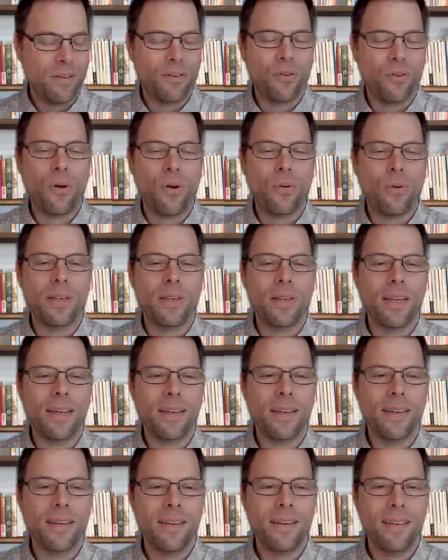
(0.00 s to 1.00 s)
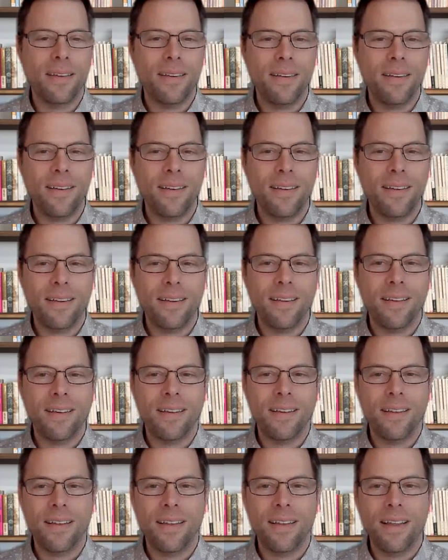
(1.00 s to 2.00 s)
drawing in
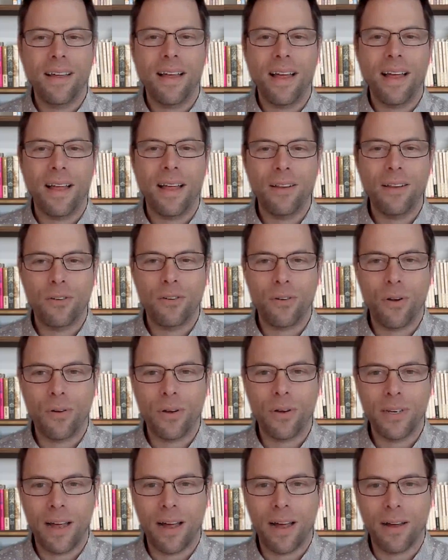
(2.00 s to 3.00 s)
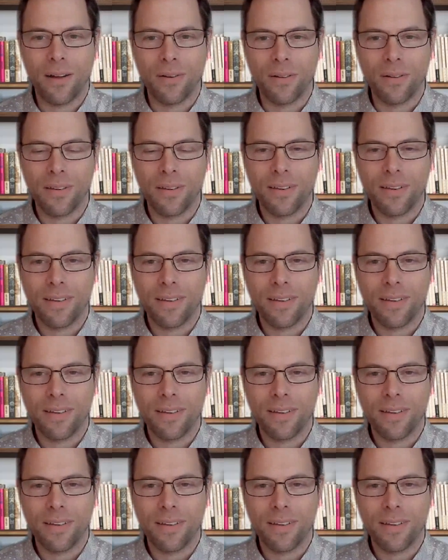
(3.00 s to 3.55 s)
and drawing out.